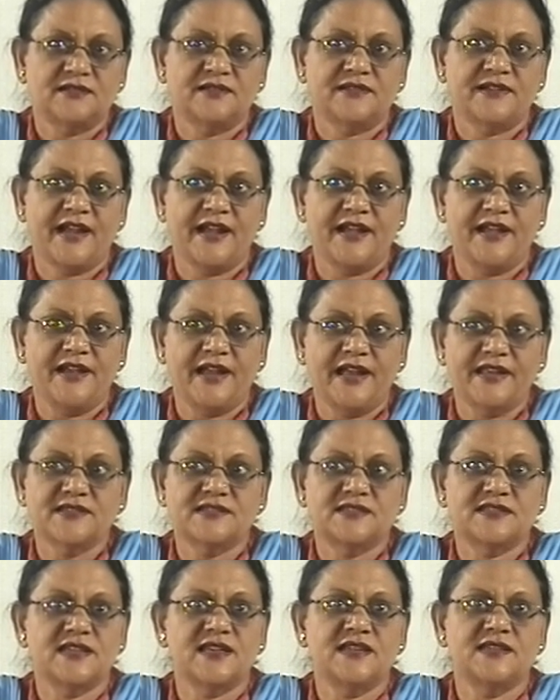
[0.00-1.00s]

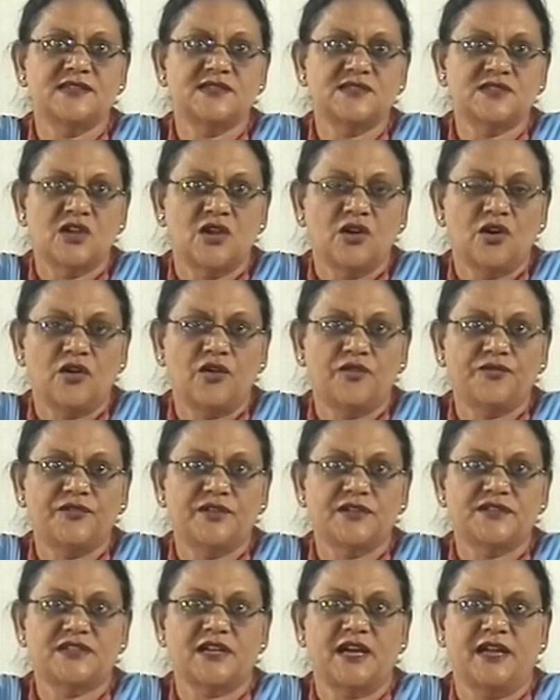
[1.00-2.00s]
tendencies of the
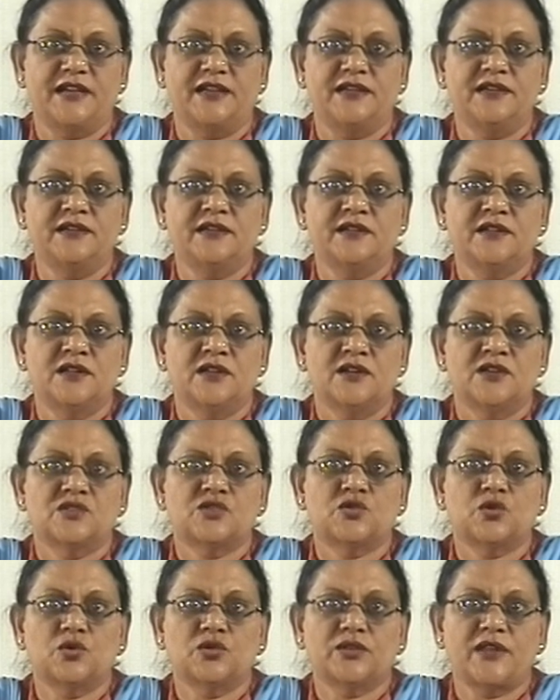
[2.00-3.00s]
child
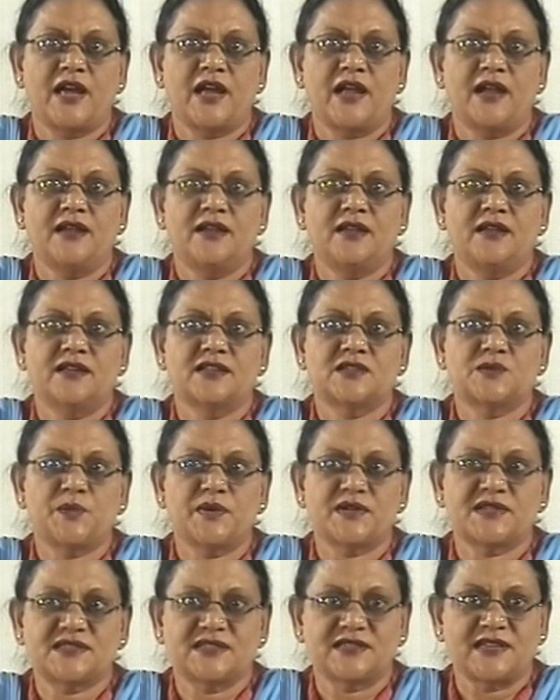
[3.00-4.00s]
so that his
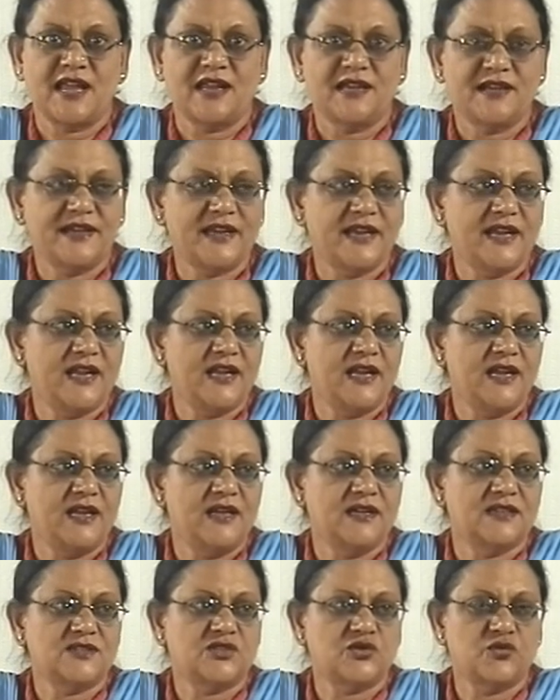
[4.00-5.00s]
personality
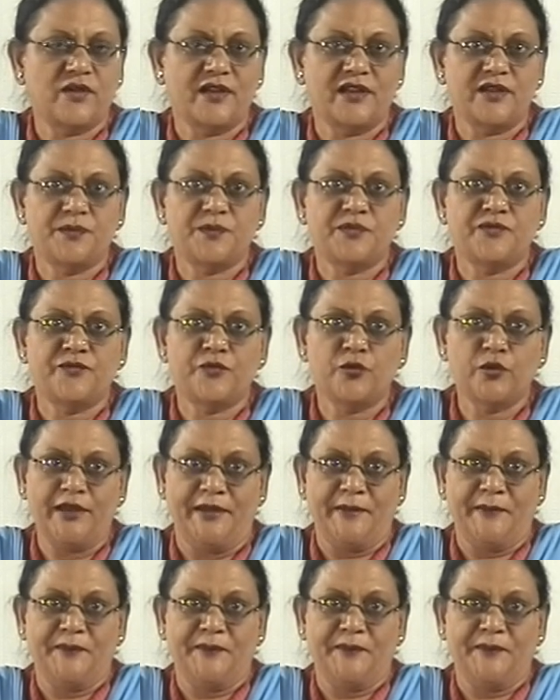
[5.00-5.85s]
is developed fully.